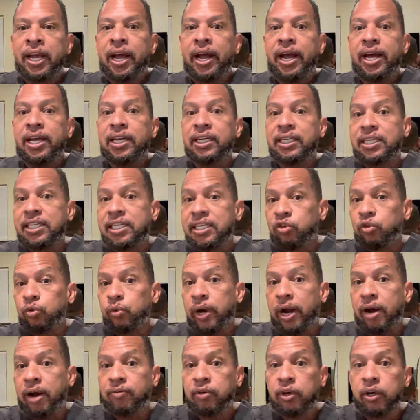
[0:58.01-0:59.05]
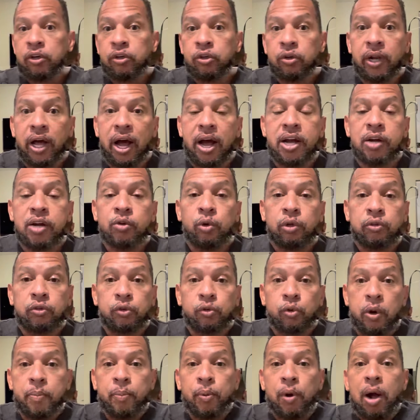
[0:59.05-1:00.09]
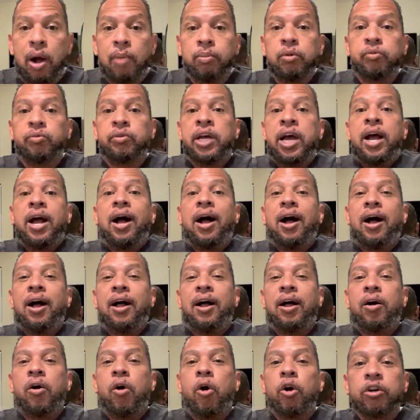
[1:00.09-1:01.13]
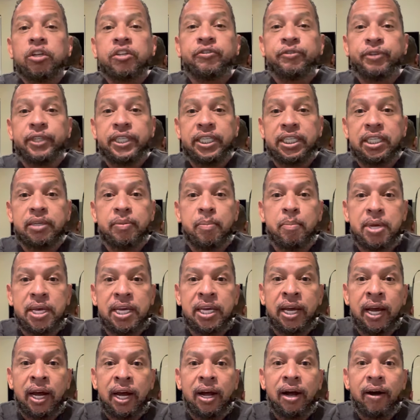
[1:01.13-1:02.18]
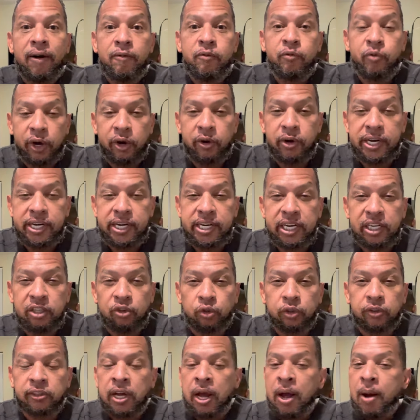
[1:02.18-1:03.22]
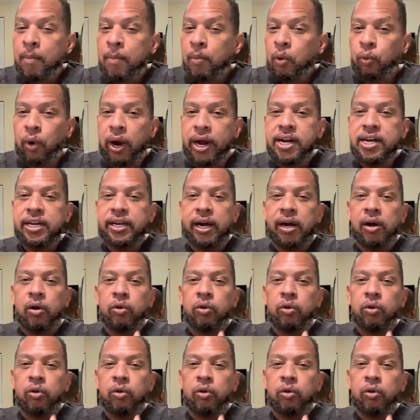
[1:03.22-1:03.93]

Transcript: And in kids who have underlying respiratory problems, RSV can be very dangerous. But right now,